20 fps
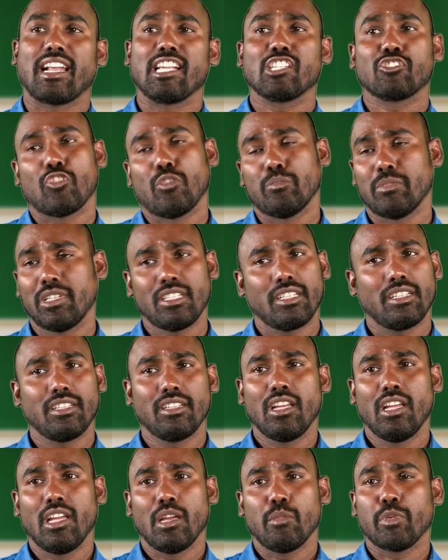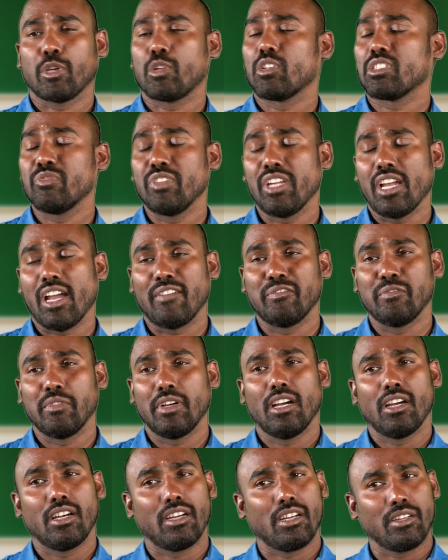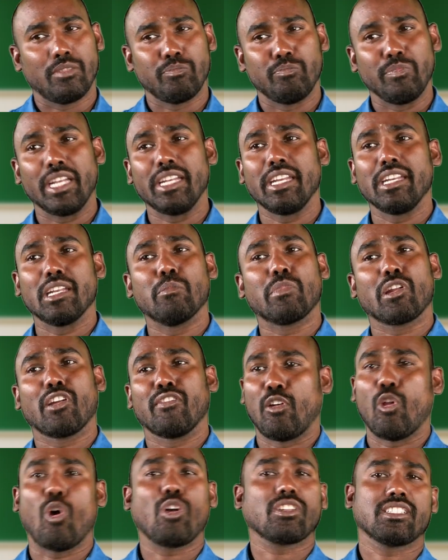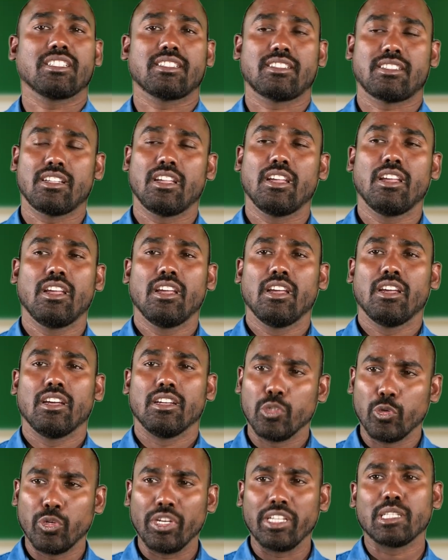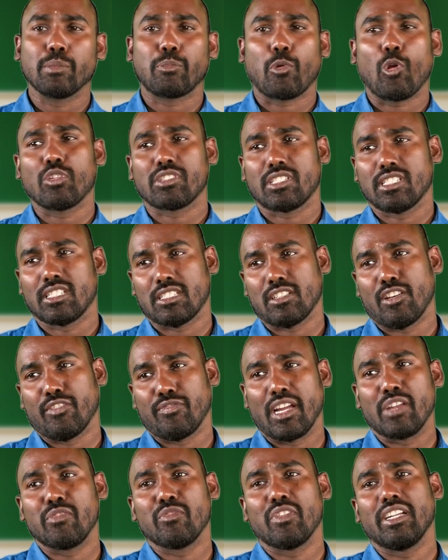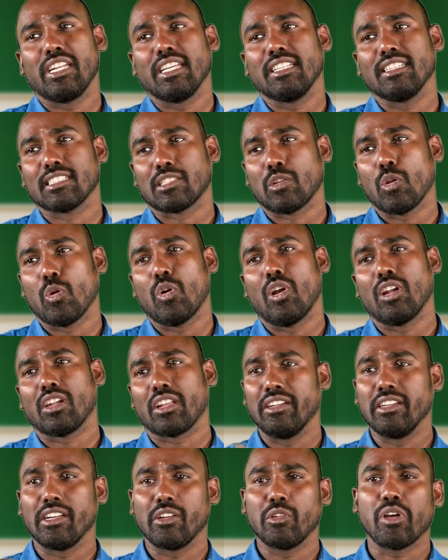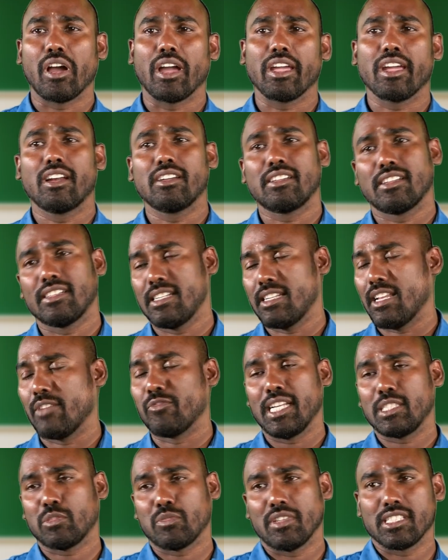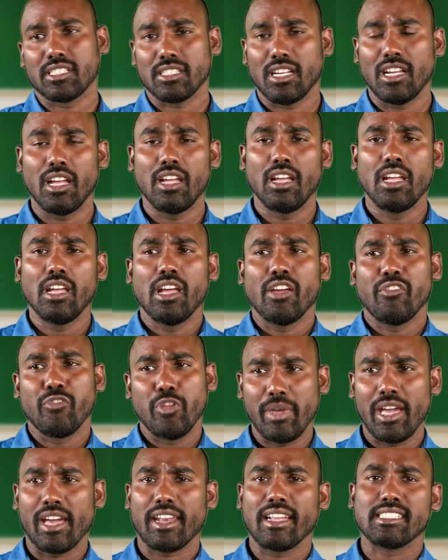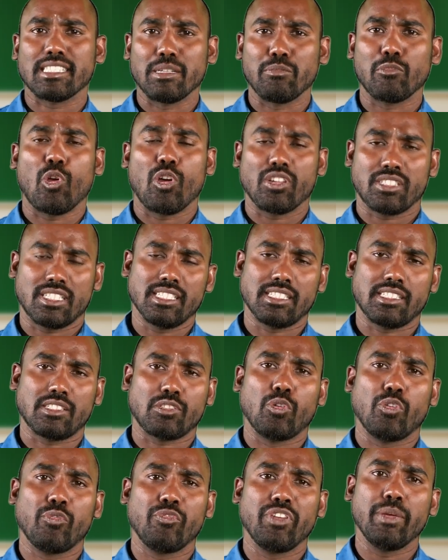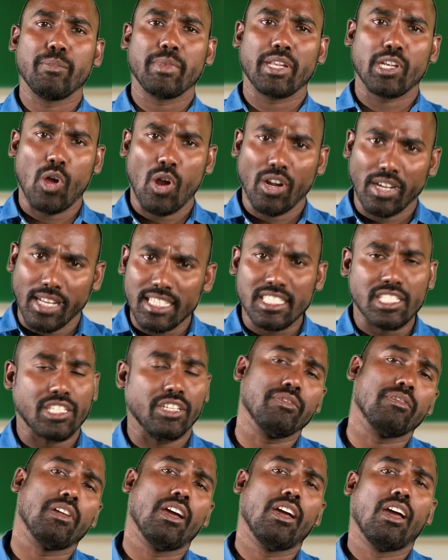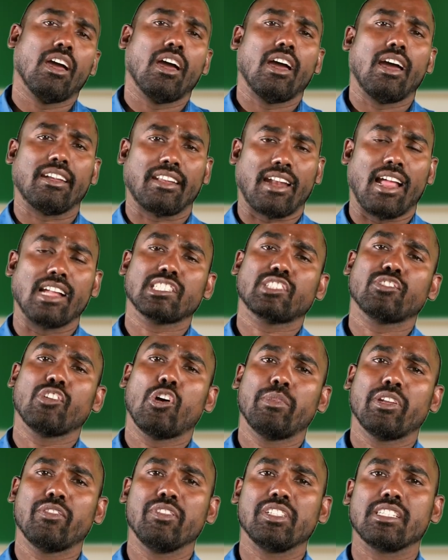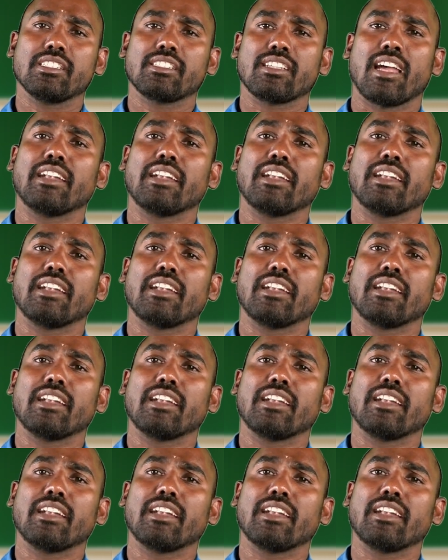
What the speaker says: transformer, because we have many number of losses during the process of converting this low alternative to high alternative and vice versa. We may arise some losses, so we may not achieve a transformer which is